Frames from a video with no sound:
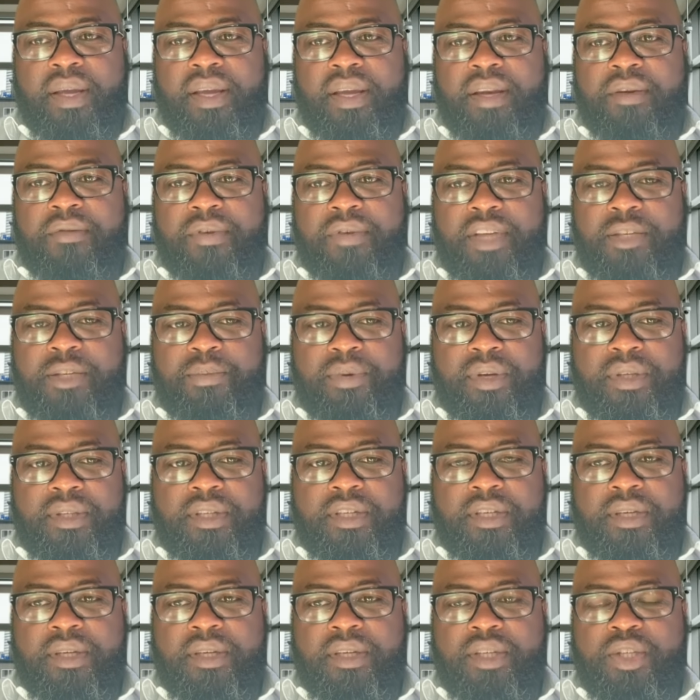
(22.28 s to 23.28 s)
and Vice
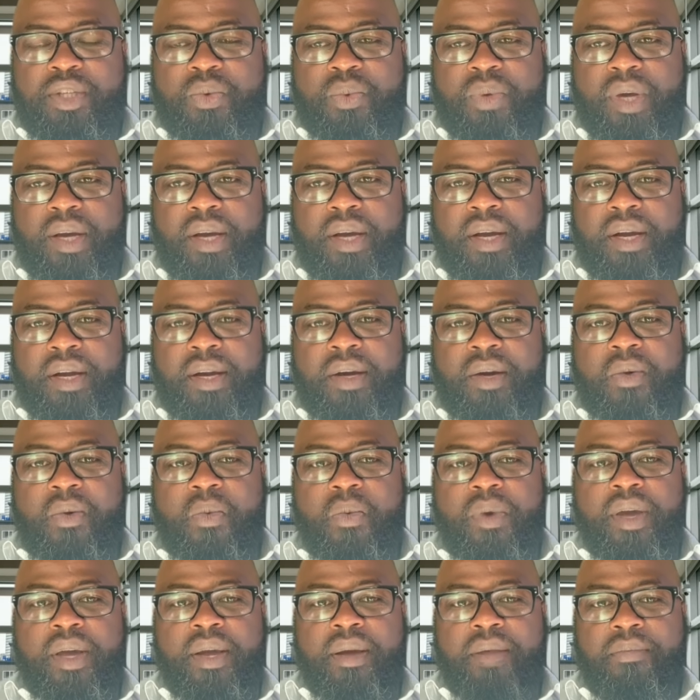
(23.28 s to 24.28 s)
President Chiwenga
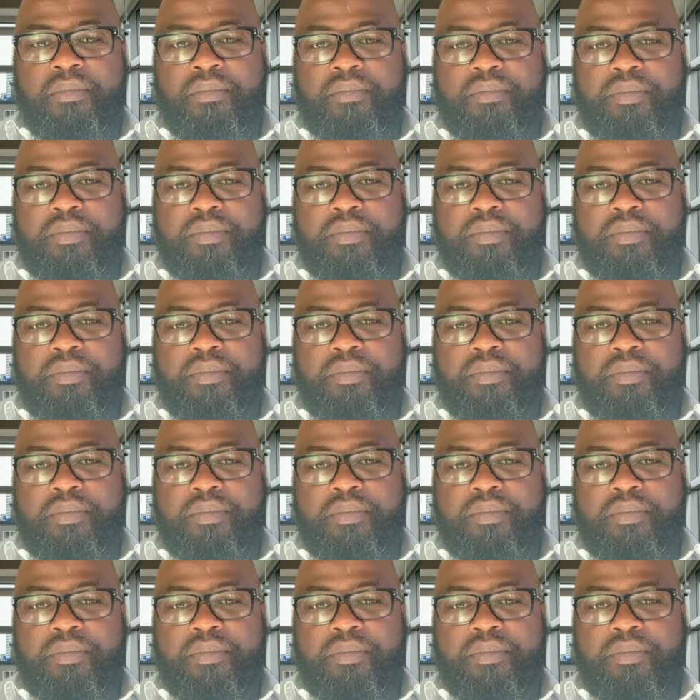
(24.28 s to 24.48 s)
were